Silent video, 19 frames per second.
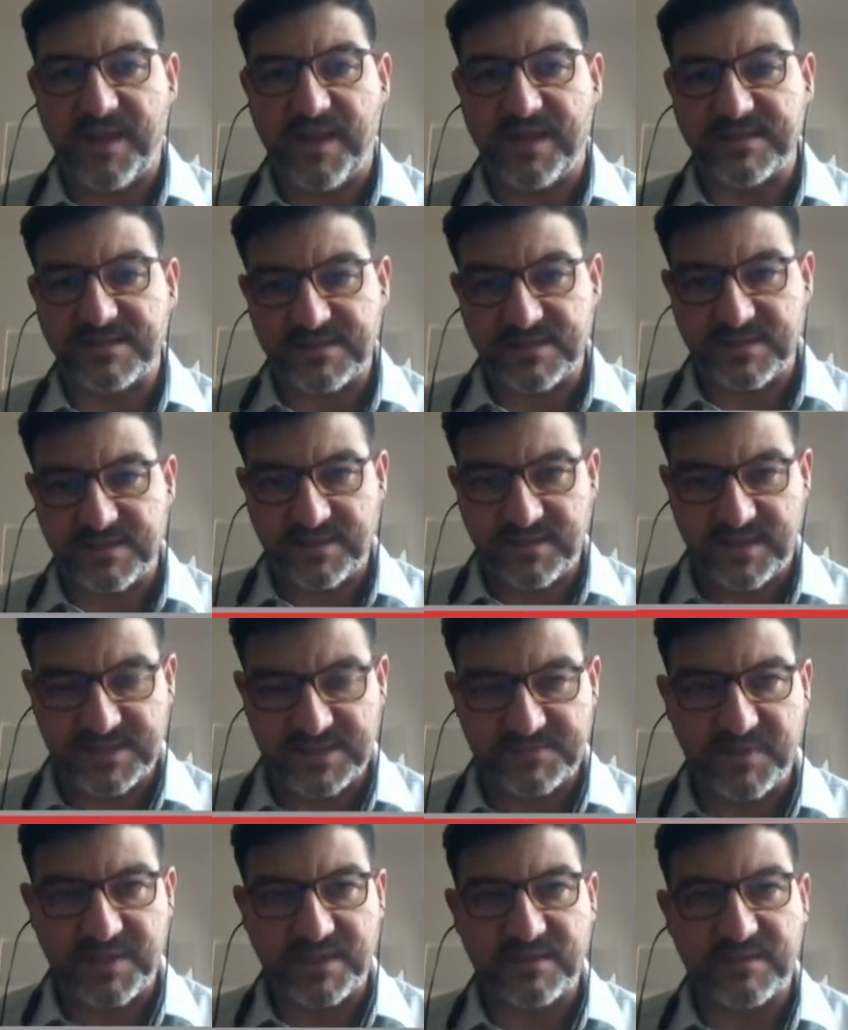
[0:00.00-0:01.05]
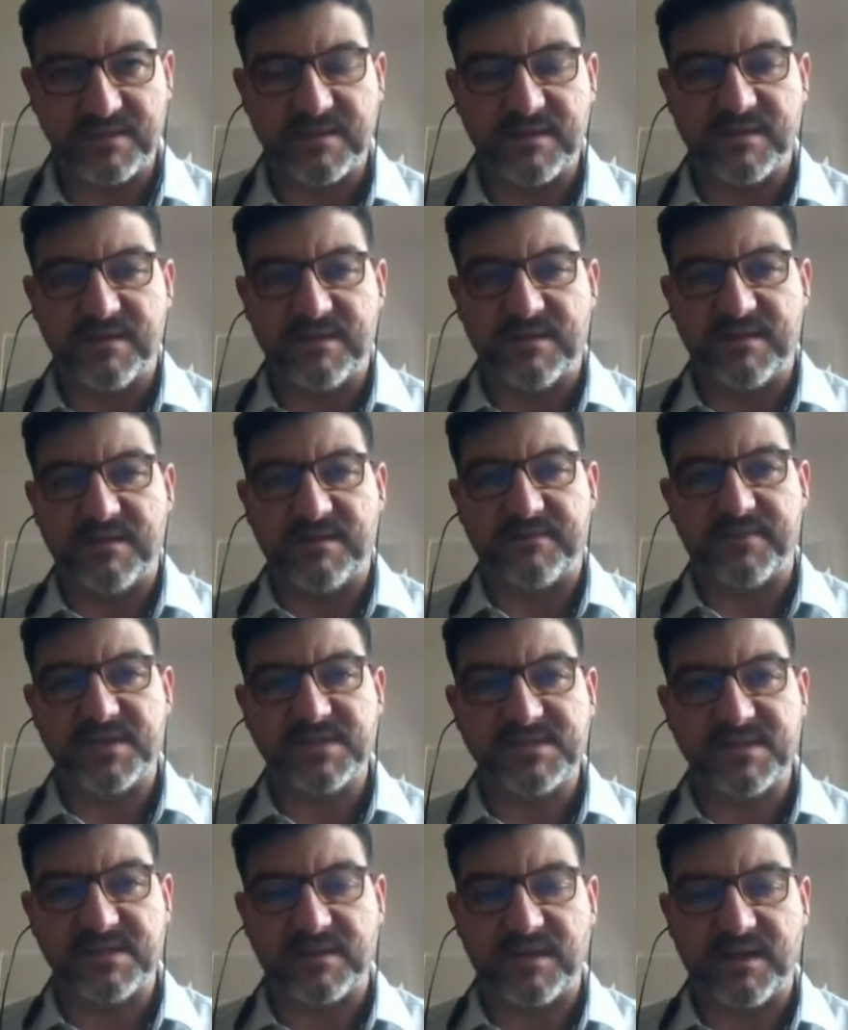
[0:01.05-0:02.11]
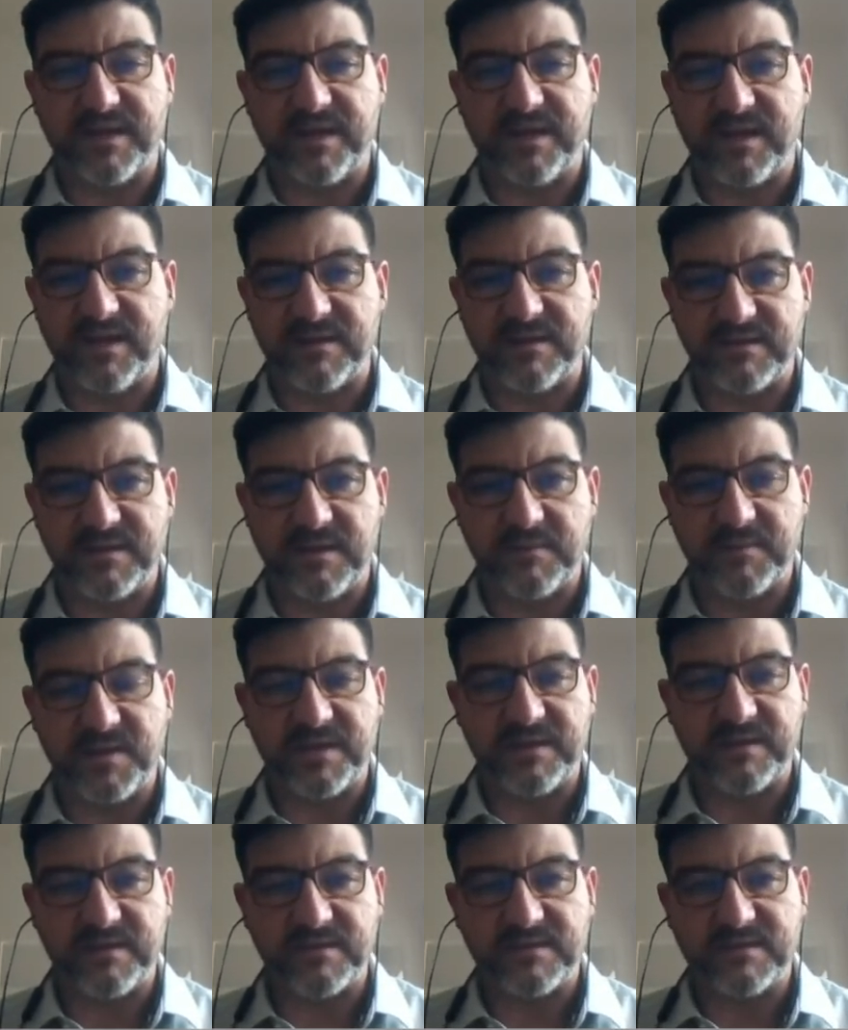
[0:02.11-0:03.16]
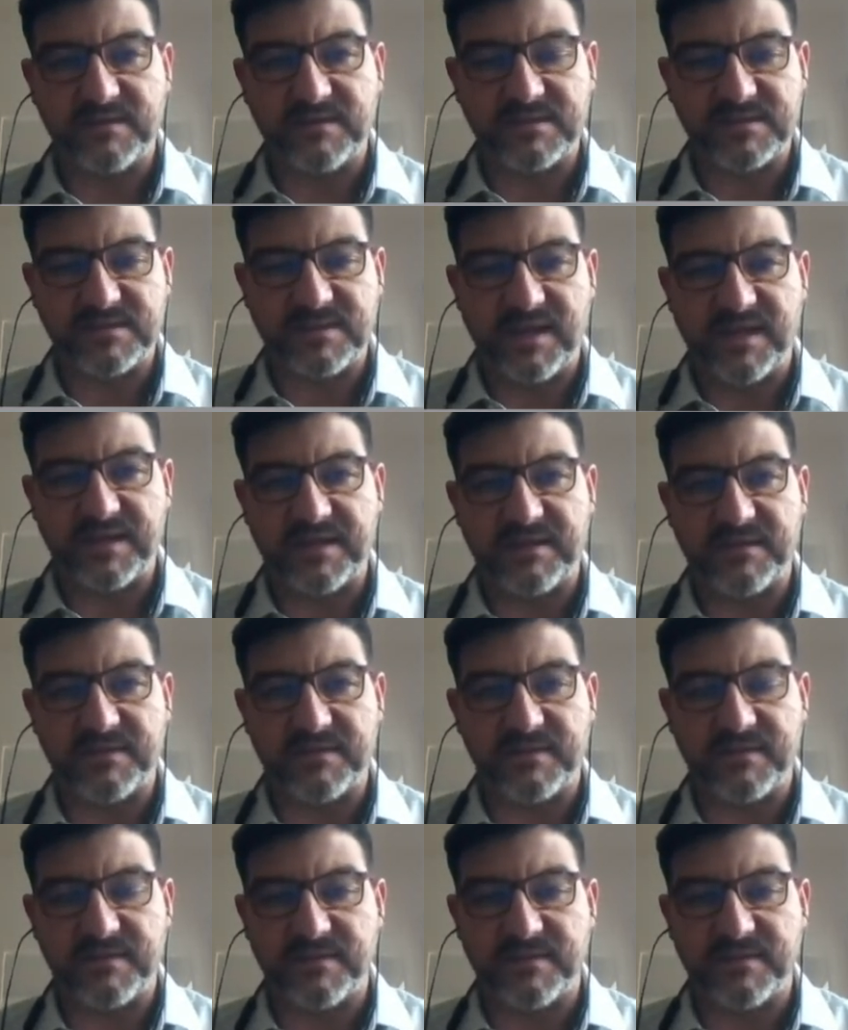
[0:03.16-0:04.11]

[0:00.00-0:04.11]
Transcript: as has been recently and deeply studied,